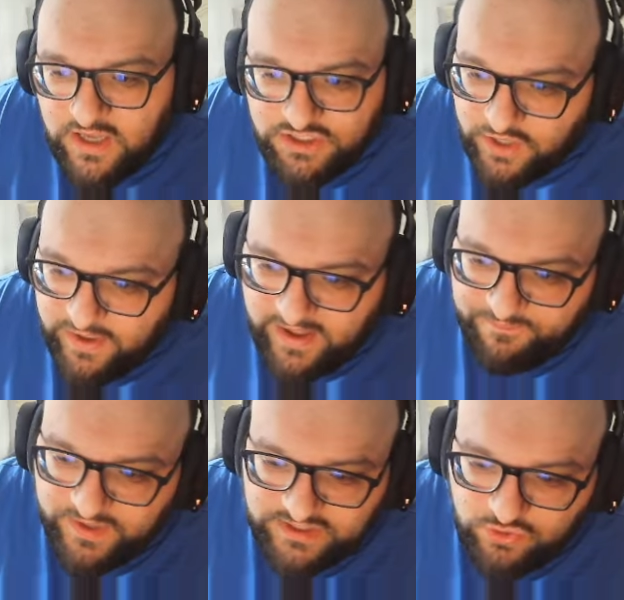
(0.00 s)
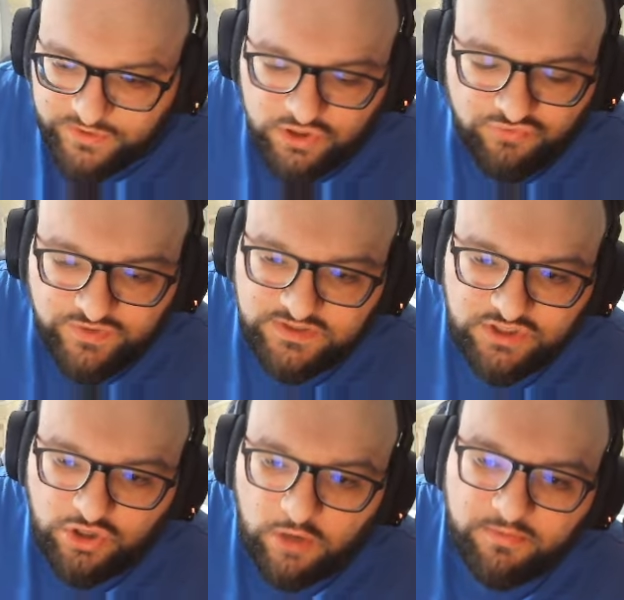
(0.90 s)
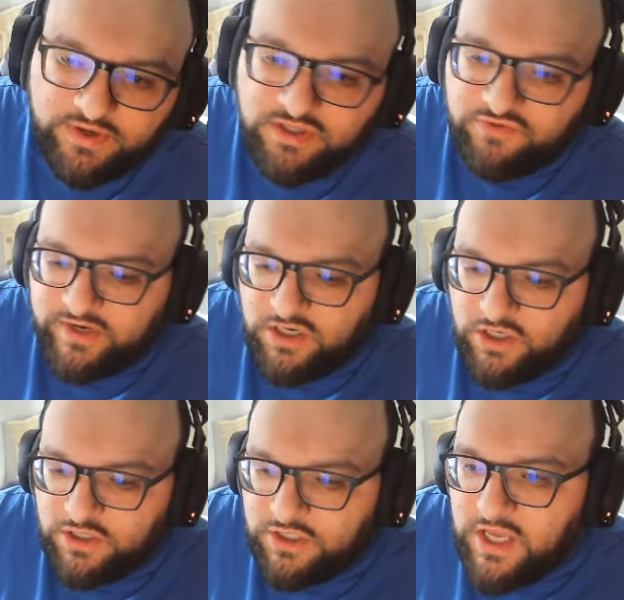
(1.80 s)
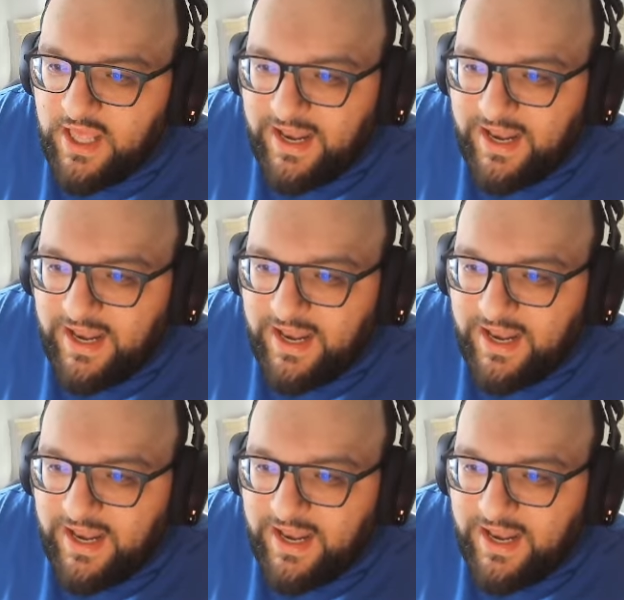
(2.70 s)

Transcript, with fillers: So yeah, there's almost no reason to not be bringing the ring card.